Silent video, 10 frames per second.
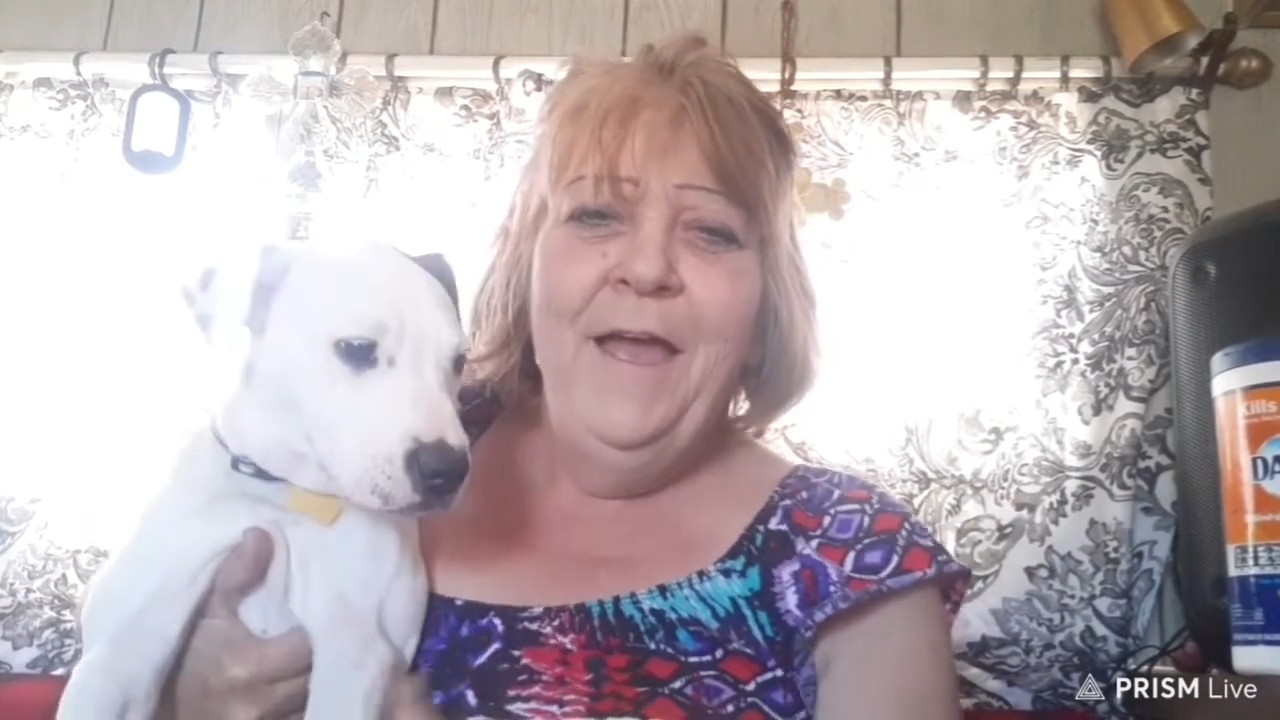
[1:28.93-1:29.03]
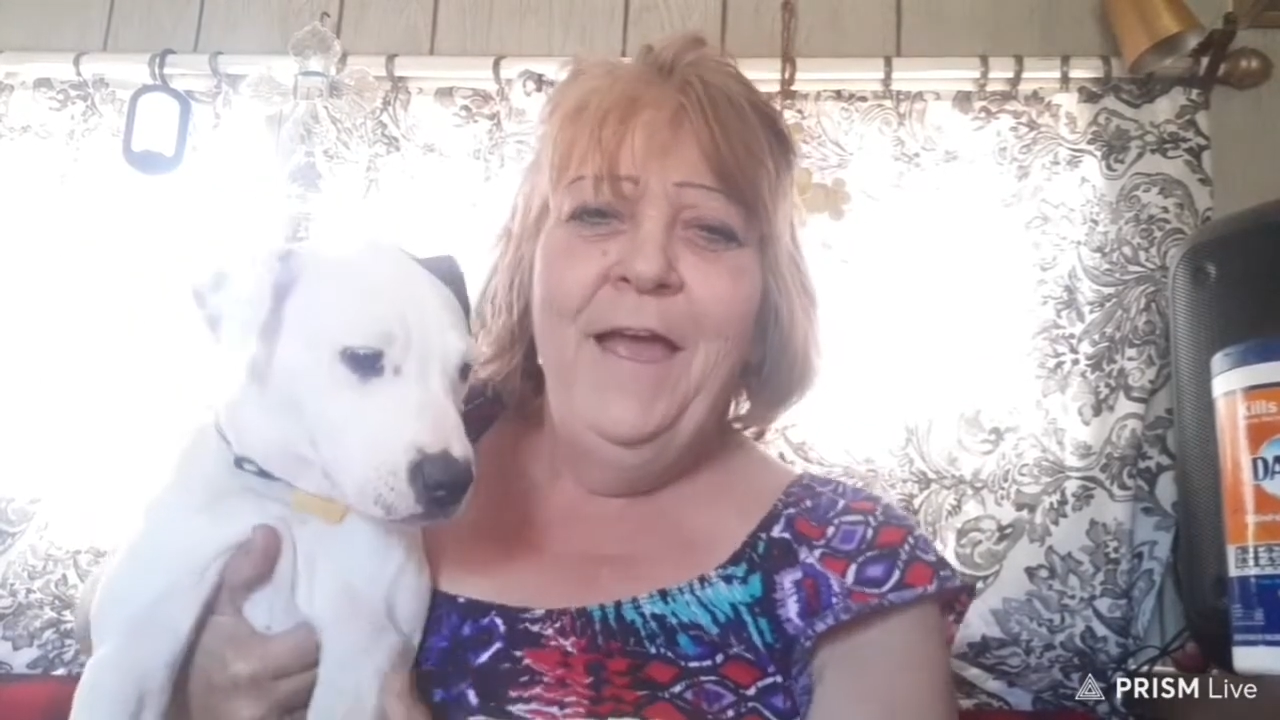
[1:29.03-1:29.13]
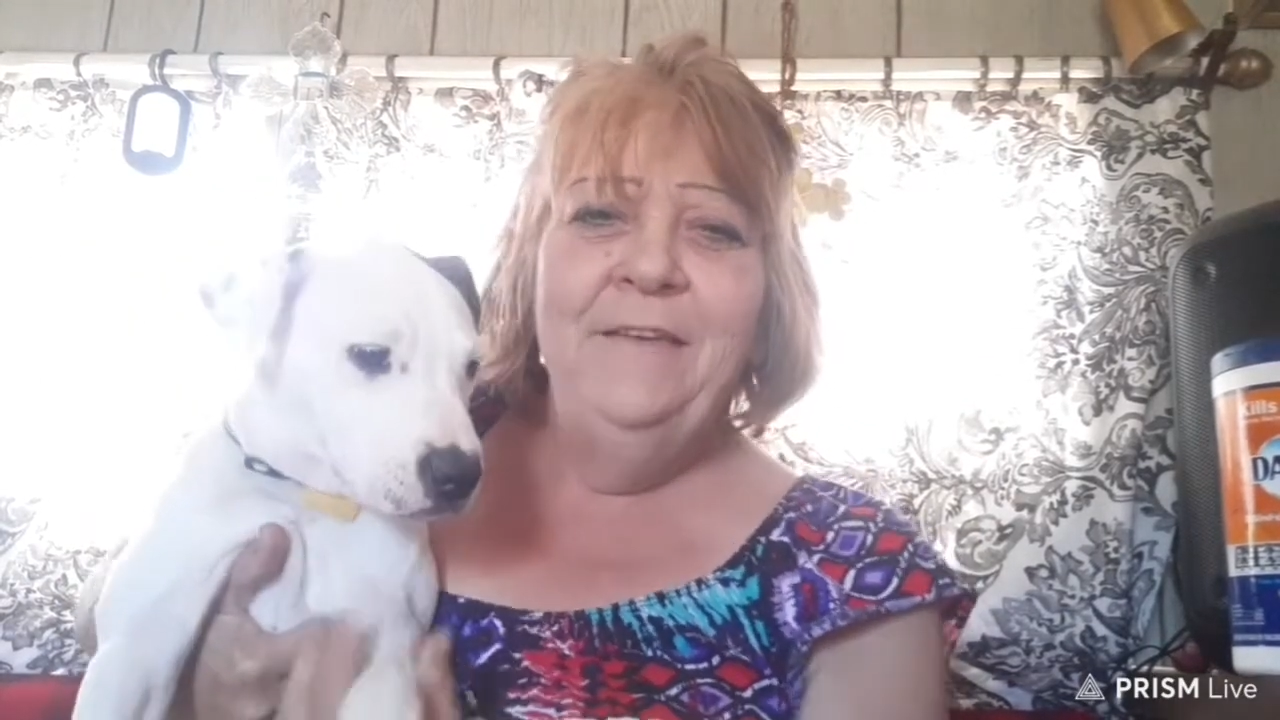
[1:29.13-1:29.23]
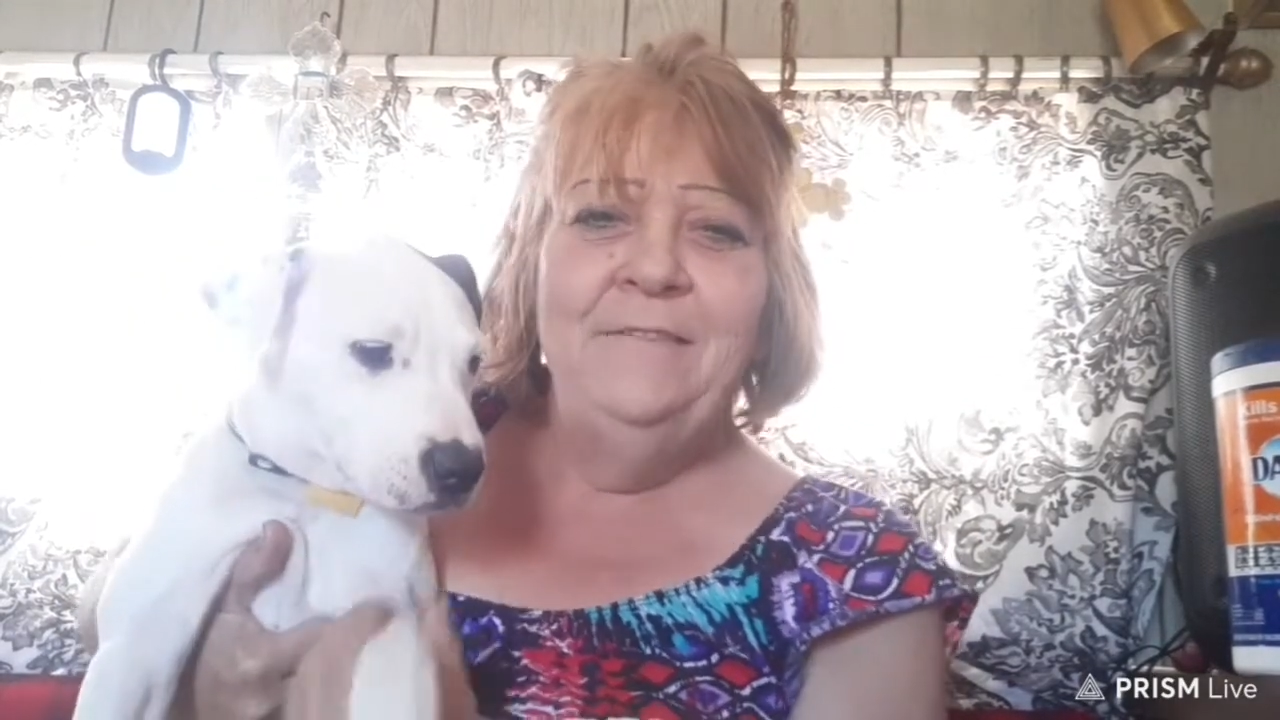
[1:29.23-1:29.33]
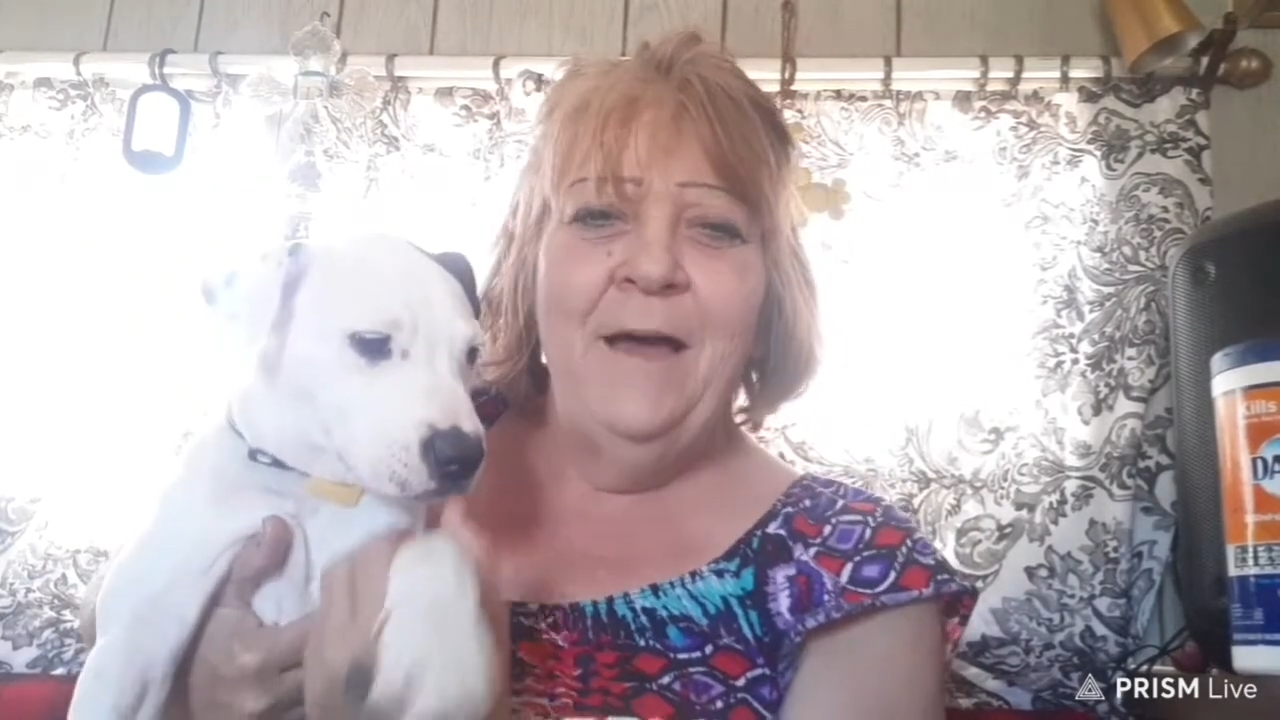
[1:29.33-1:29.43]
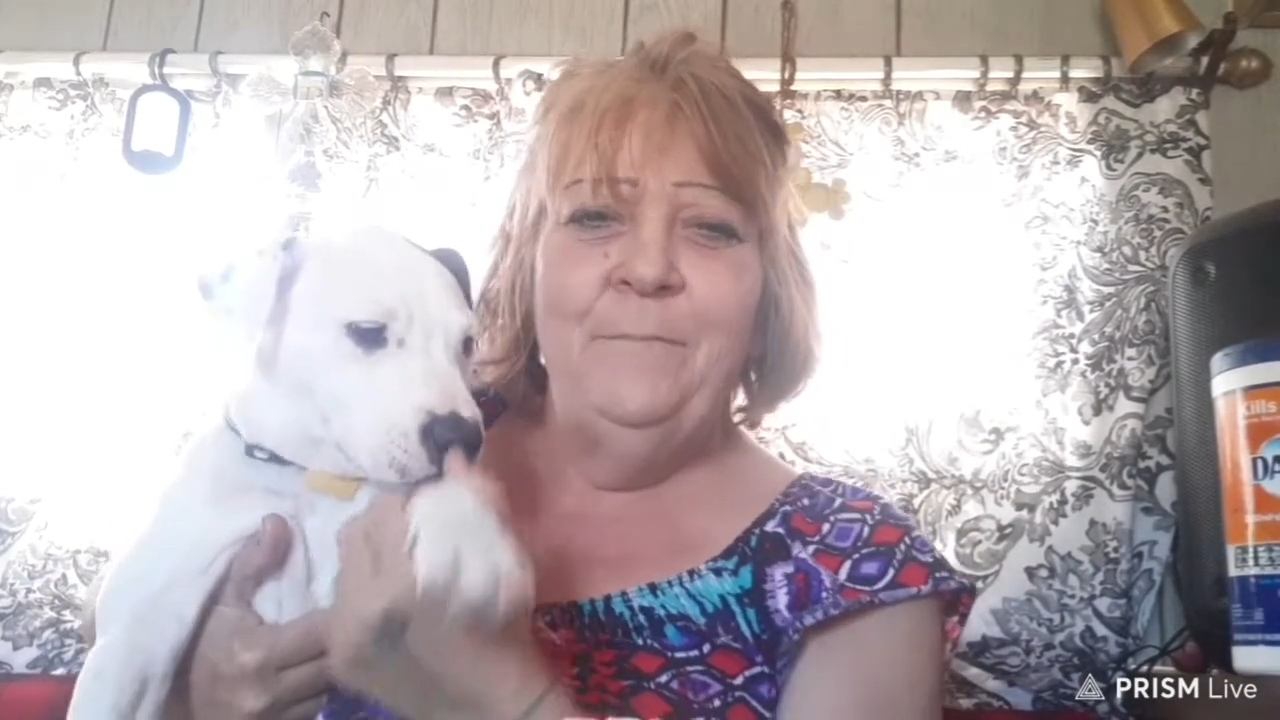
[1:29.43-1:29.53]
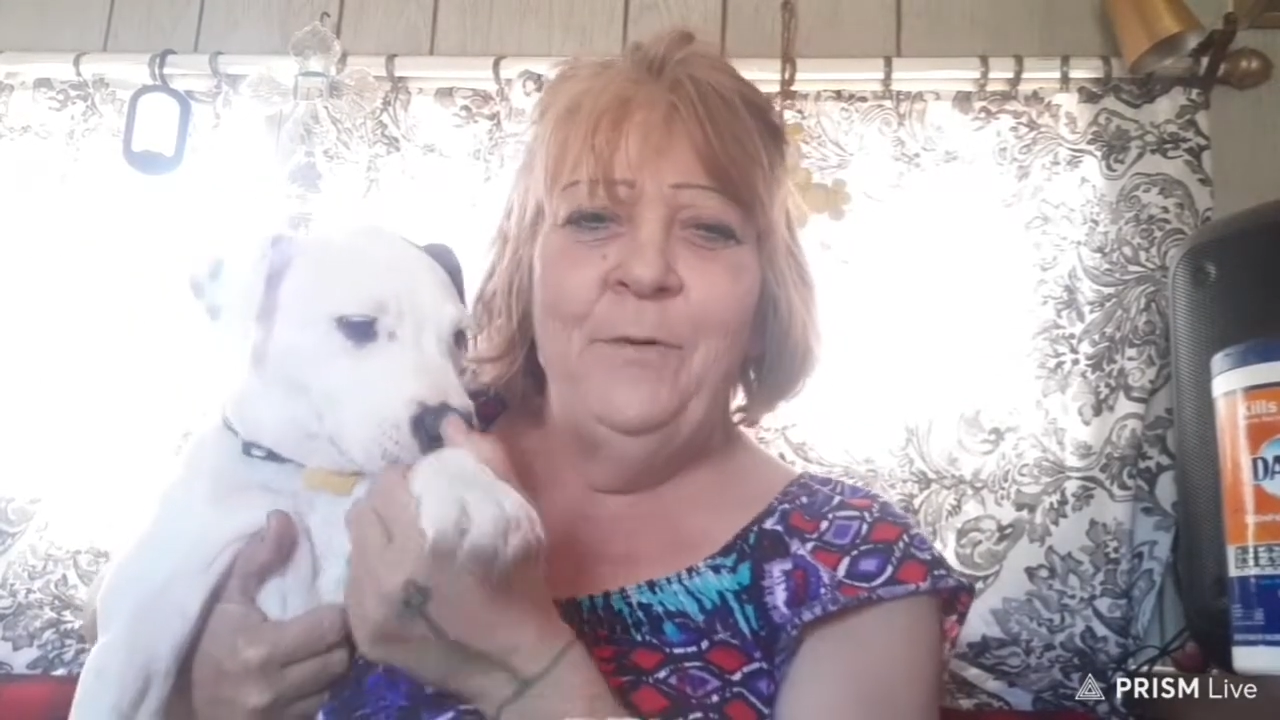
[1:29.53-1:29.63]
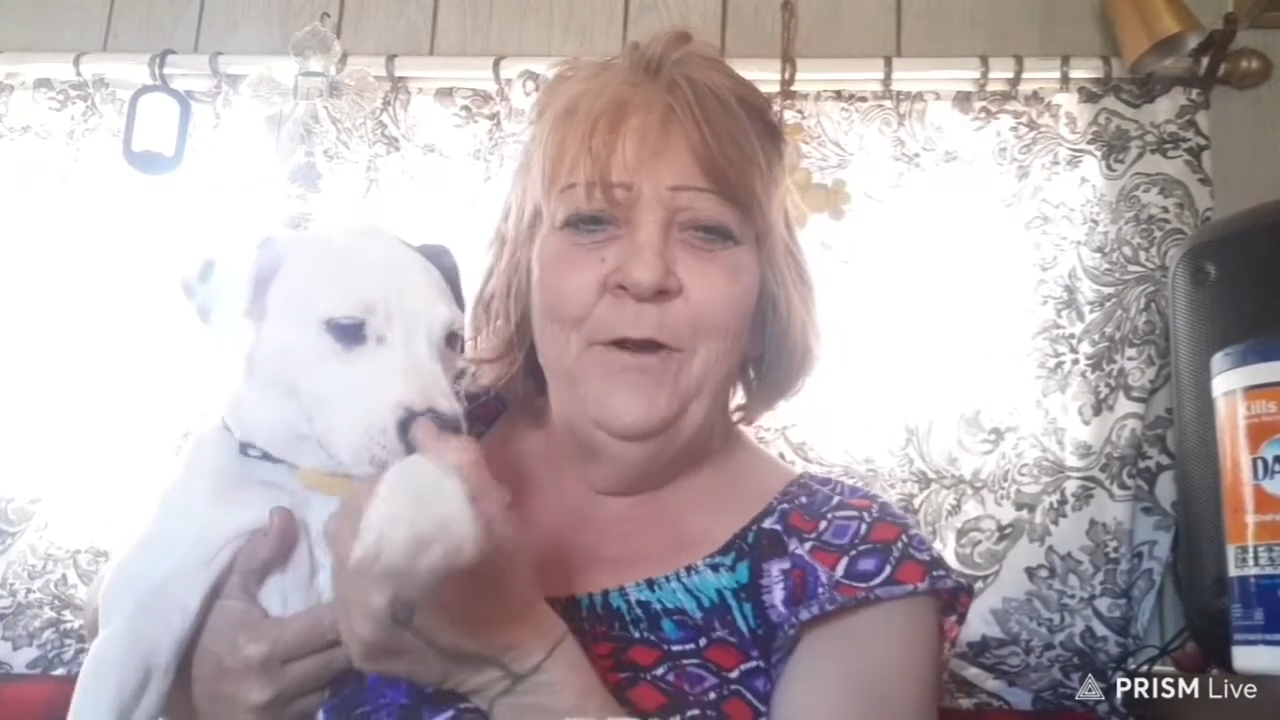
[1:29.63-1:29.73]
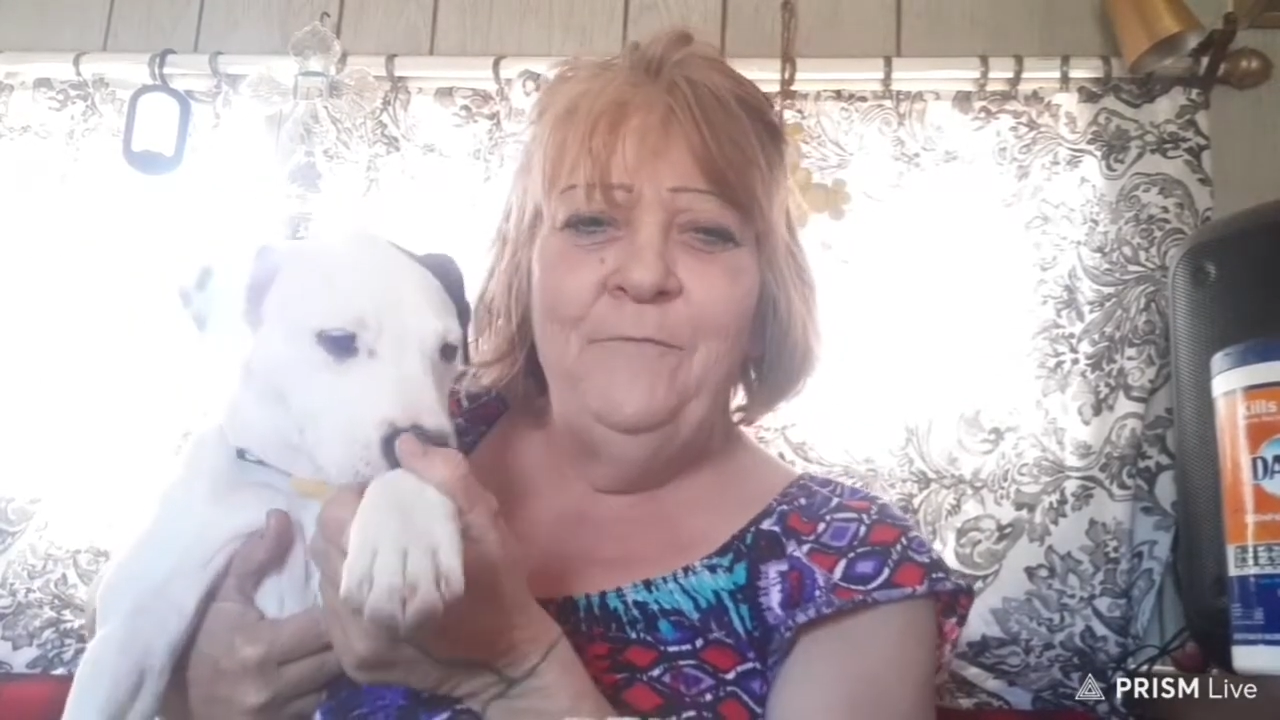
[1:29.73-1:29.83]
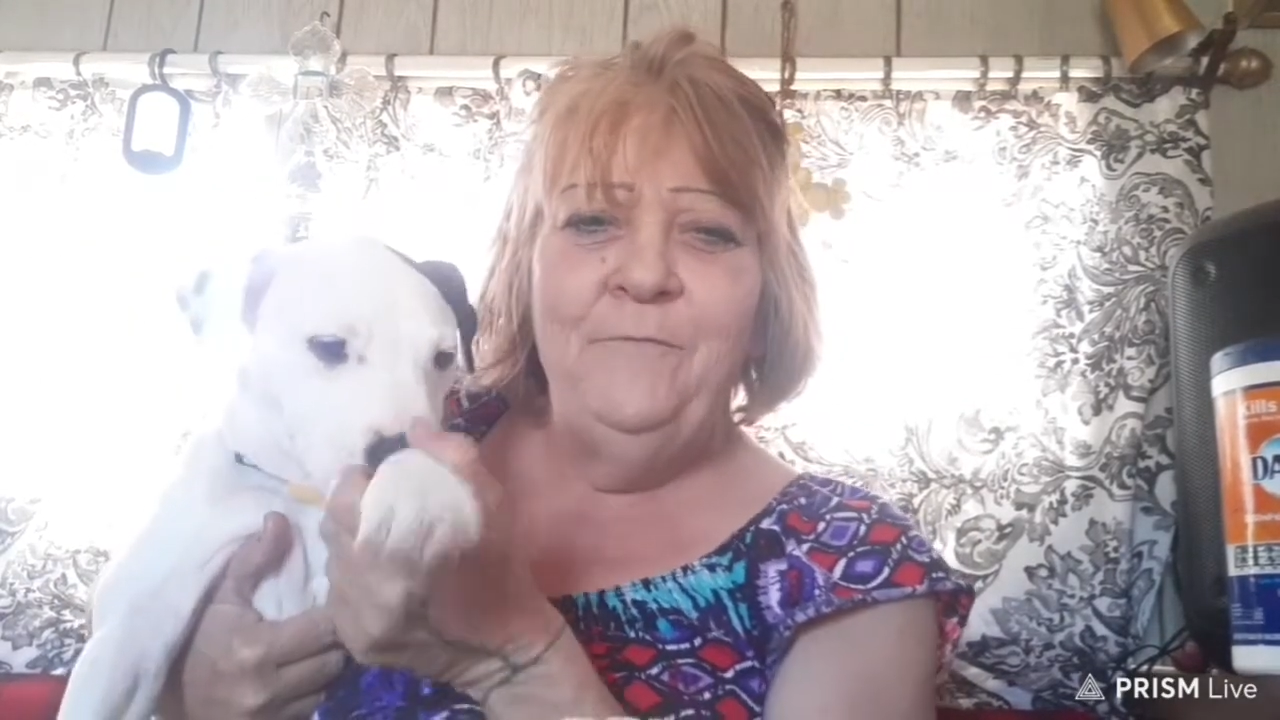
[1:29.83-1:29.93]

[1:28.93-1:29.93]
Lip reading: He's got pretty